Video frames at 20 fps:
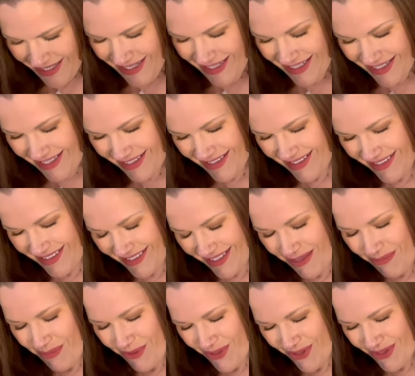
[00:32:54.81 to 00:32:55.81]
And the
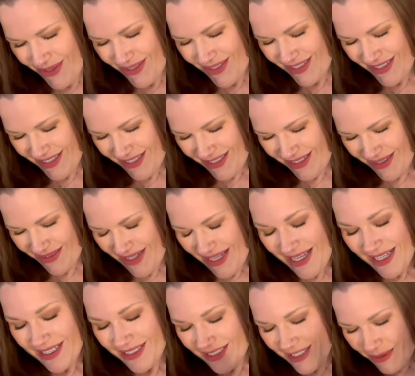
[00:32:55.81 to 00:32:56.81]

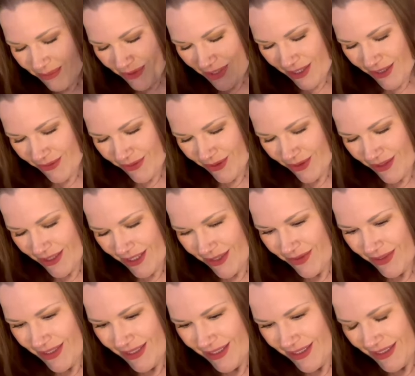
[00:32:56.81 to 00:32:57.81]

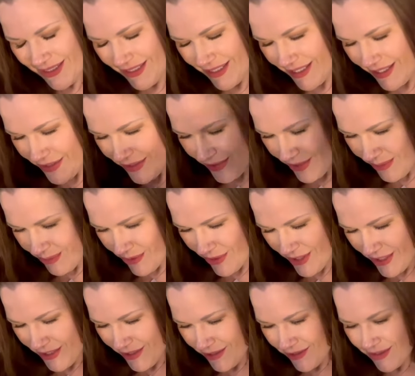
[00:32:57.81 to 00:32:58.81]
diving into the task number
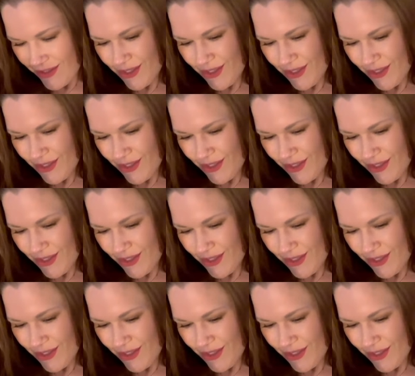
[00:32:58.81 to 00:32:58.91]
10.